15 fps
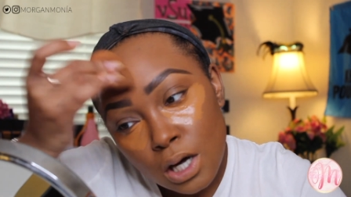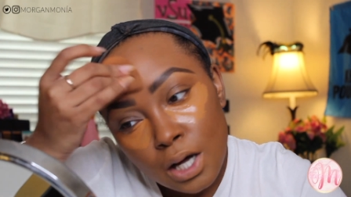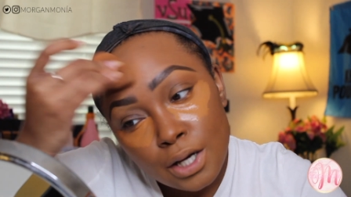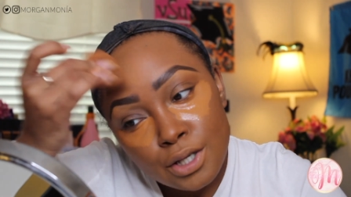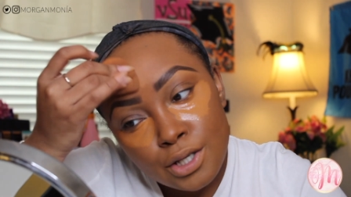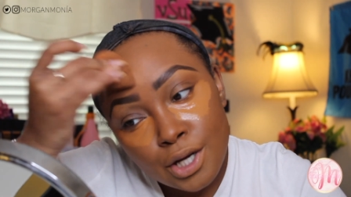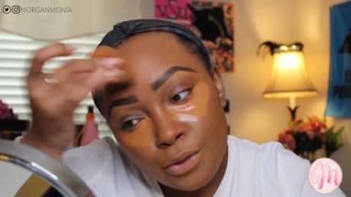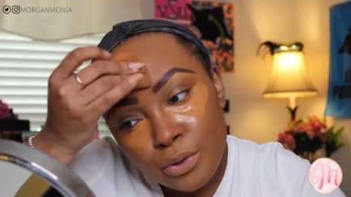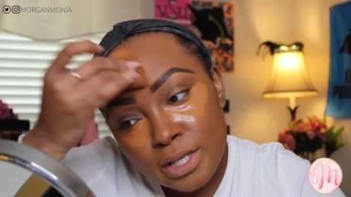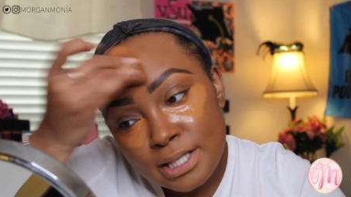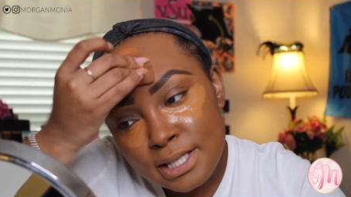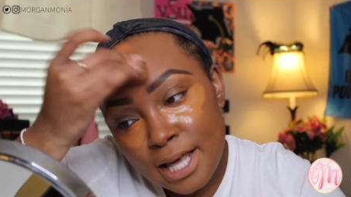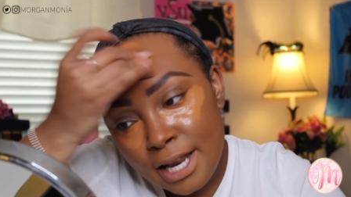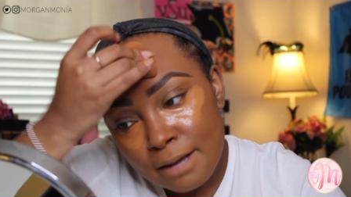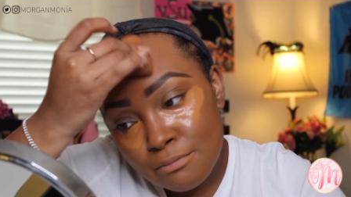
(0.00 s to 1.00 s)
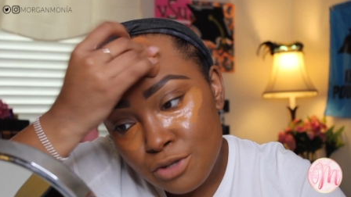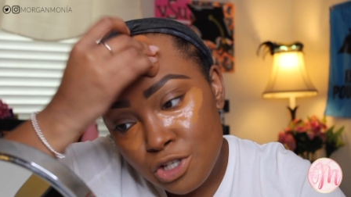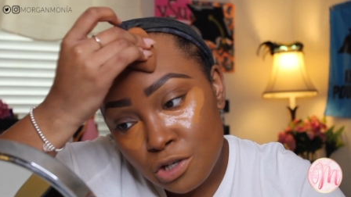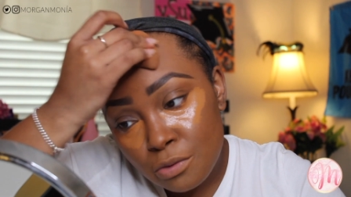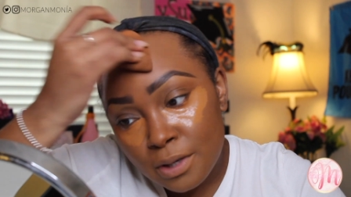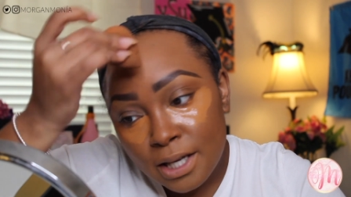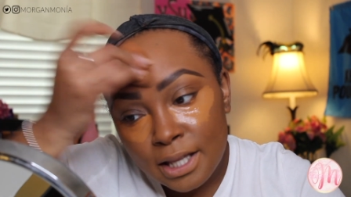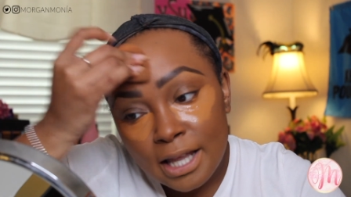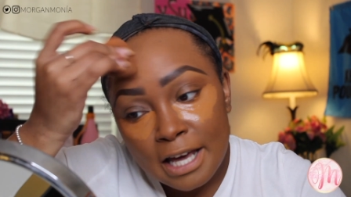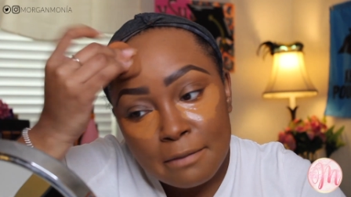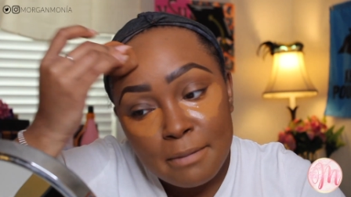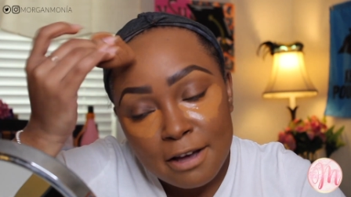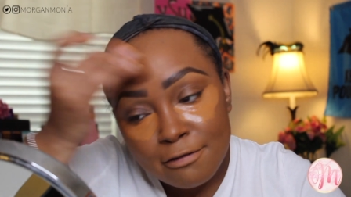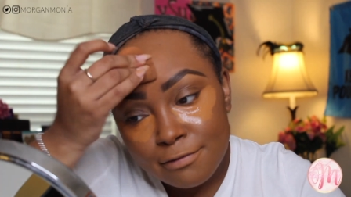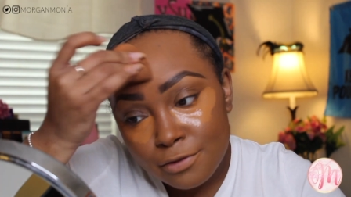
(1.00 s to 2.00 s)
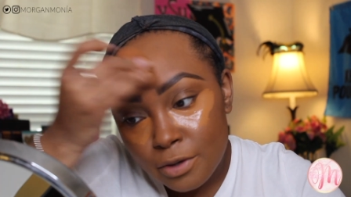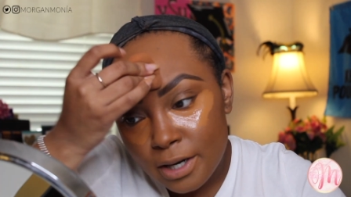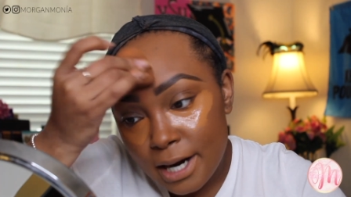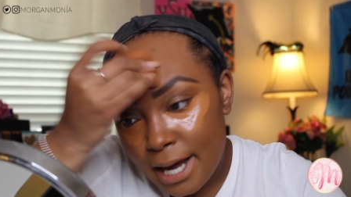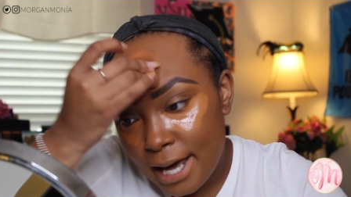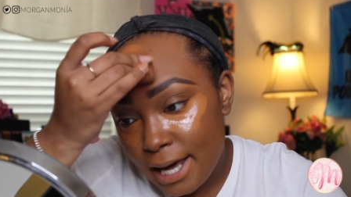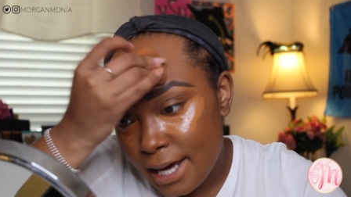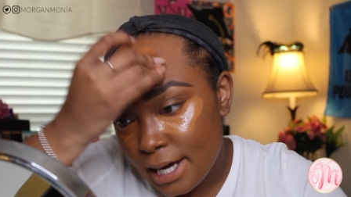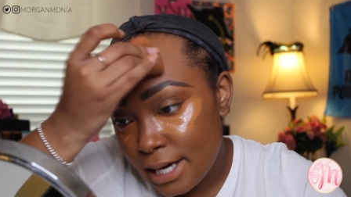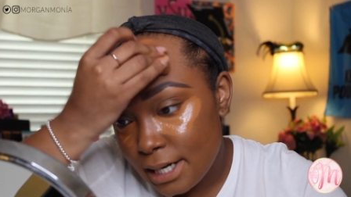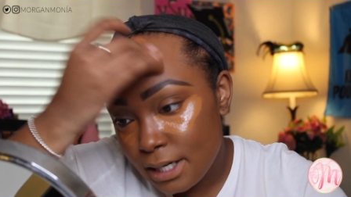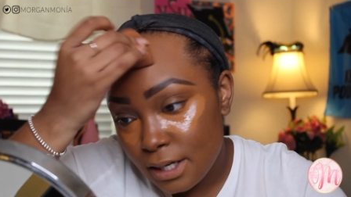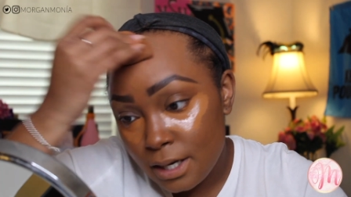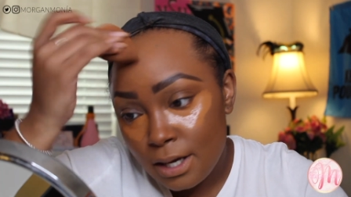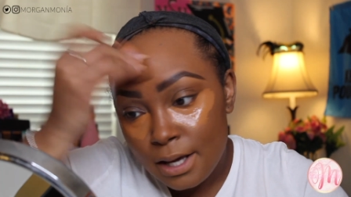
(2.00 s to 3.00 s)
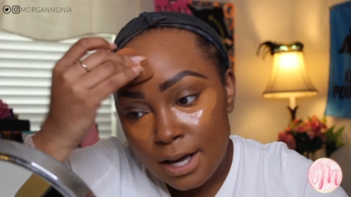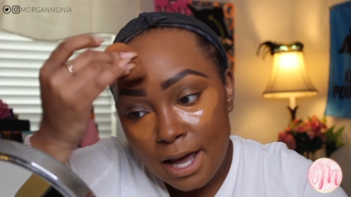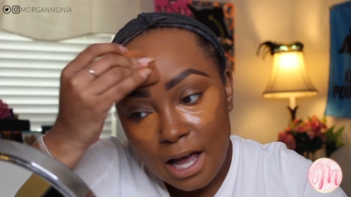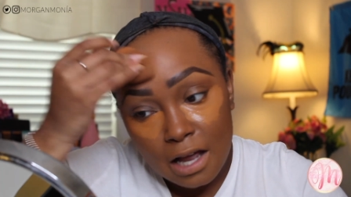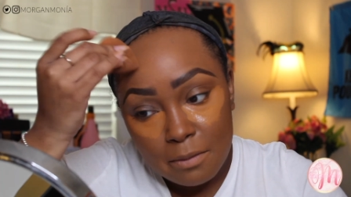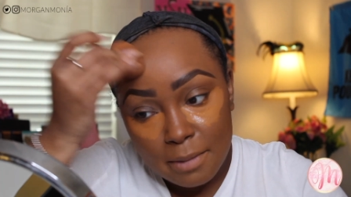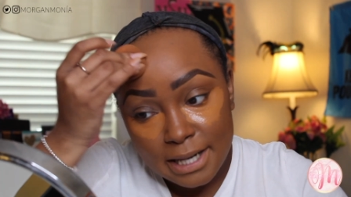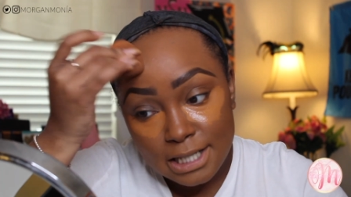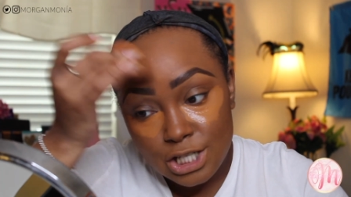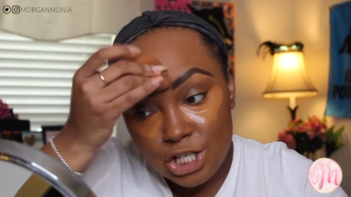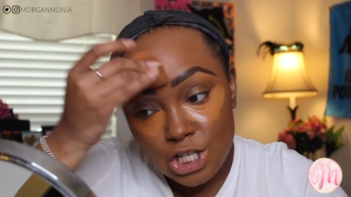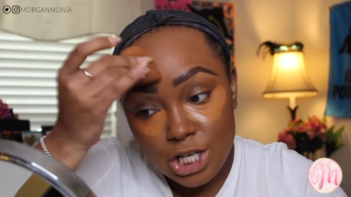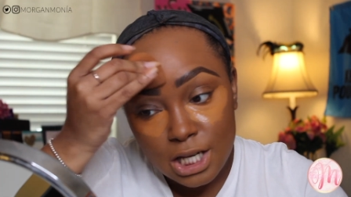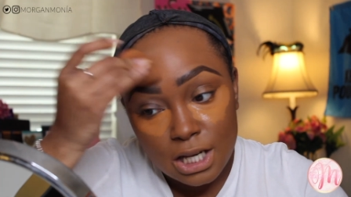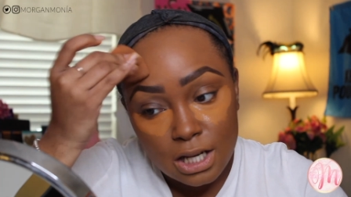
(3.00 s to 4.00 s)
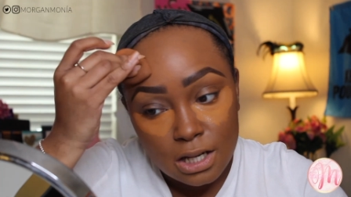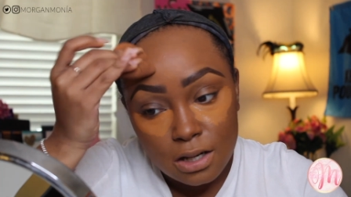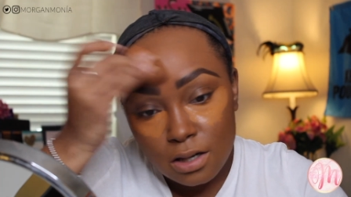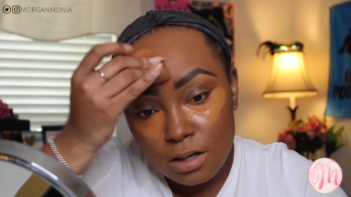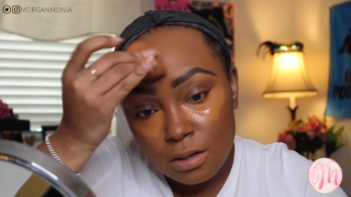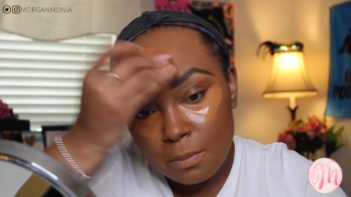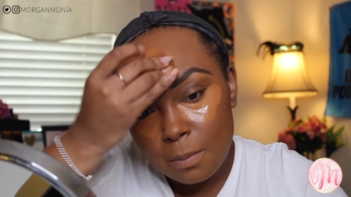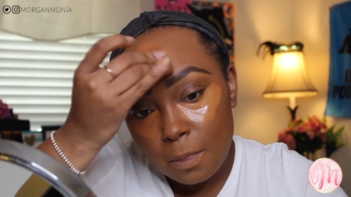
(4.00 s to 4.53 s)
Notice that I'm doing like my forehead and my chin